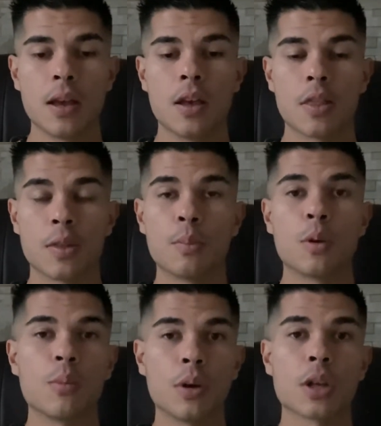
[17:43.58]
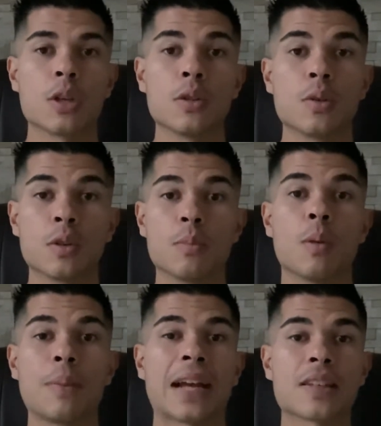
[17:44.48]
The more work you do, the more
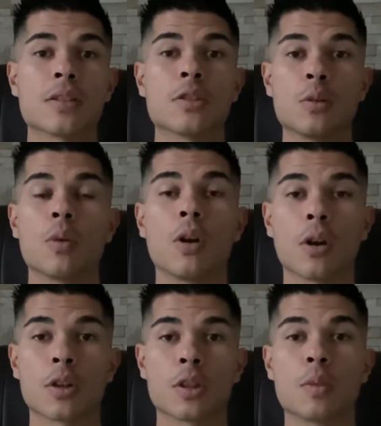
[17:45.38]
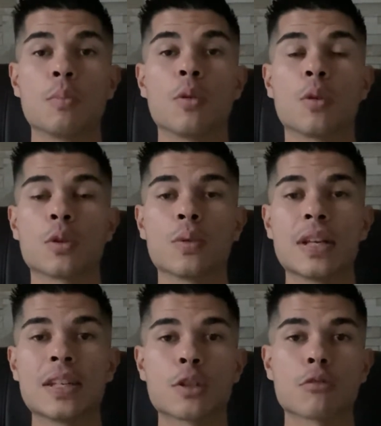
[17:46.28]
patterns you work, the more you
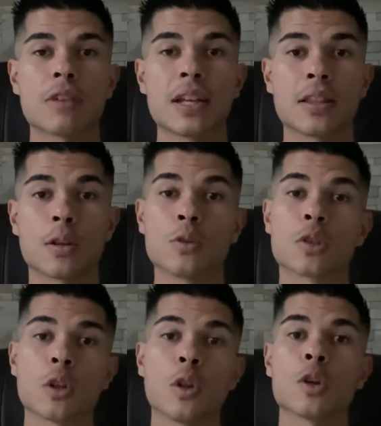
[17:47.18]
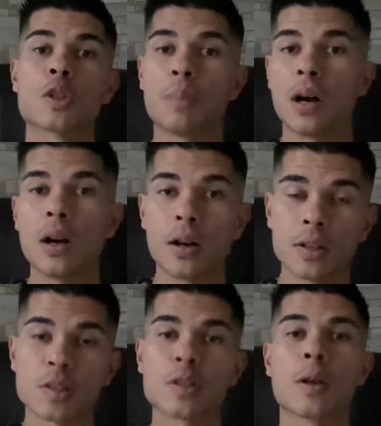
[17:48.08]
integrate those lost
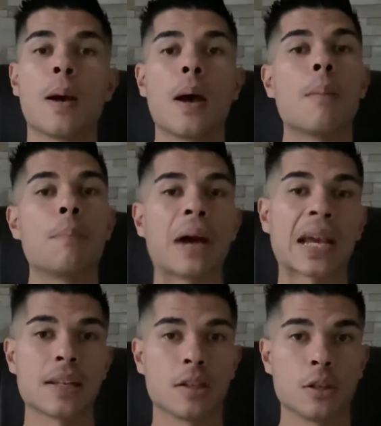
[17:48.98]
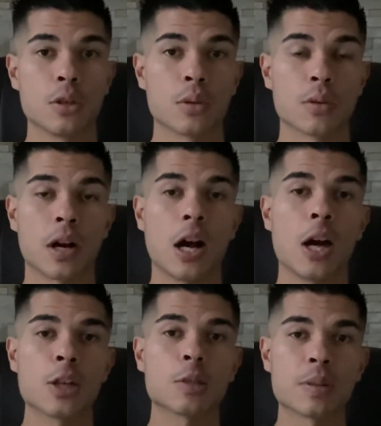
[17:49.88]
parts back into you, the
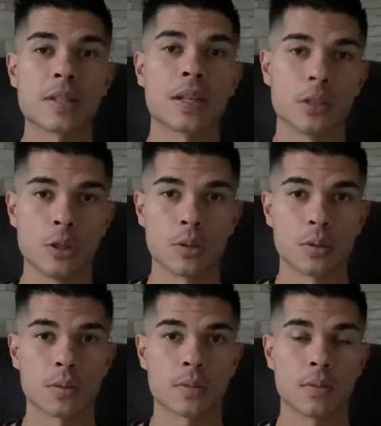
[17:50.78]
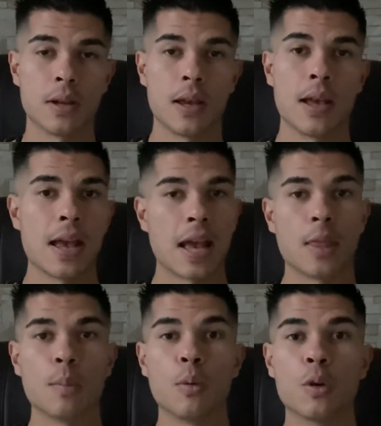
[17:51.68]
100% you. And the
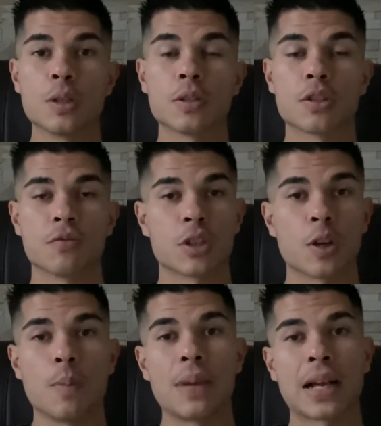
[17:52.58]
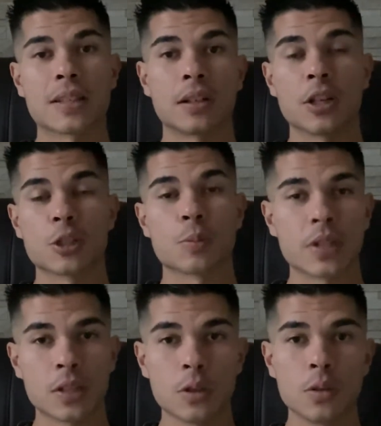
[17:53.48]
more you return back to the 100%
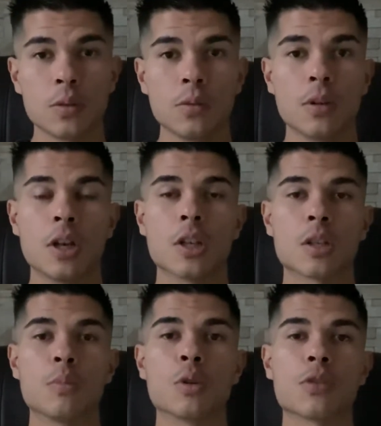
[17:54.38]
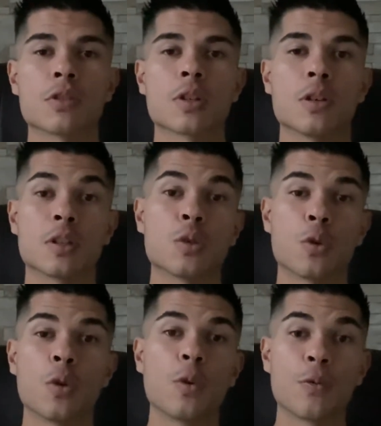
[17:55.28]
you, the more you return to your
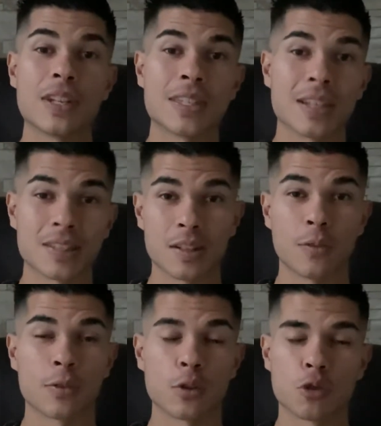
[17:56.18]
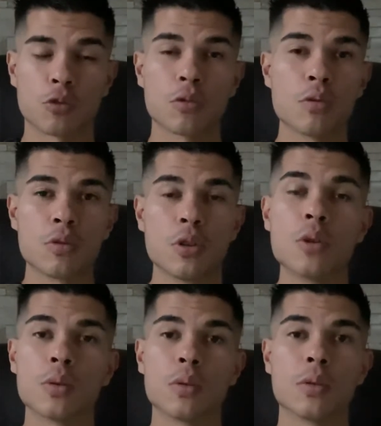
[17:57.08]
authentic self, the true
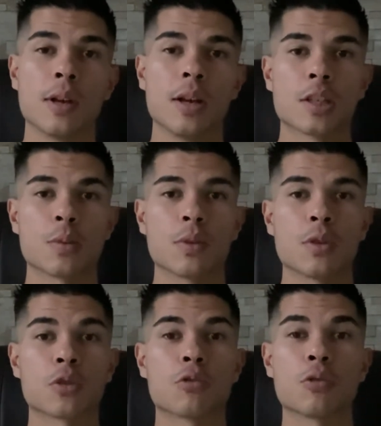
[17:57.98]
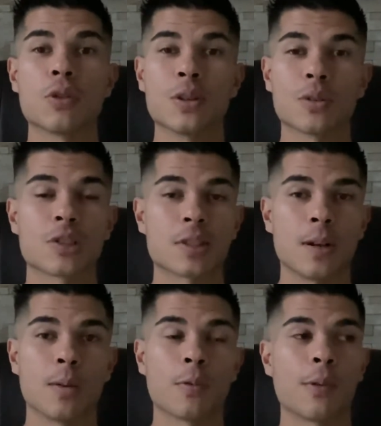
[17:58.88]
you. So when you're truly
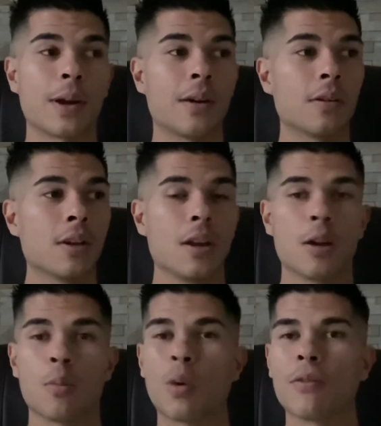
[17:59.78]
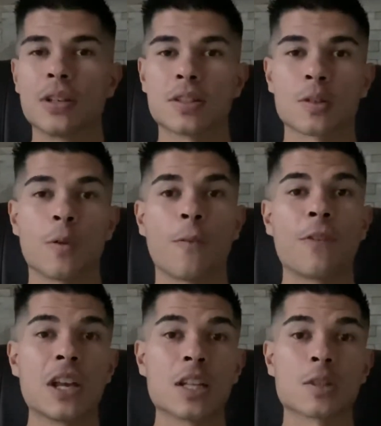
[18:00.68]
yourself, without worries or
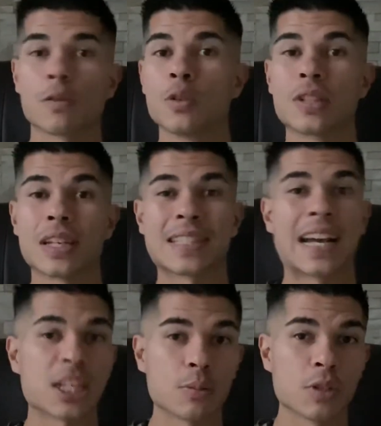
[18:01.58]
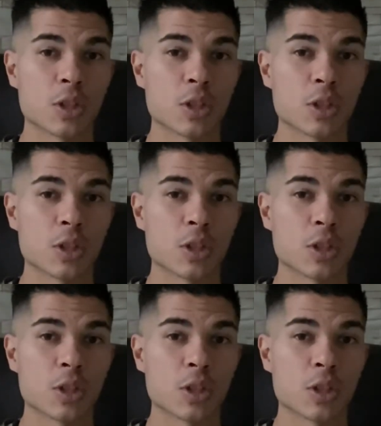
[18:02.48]
fears of losing attachments to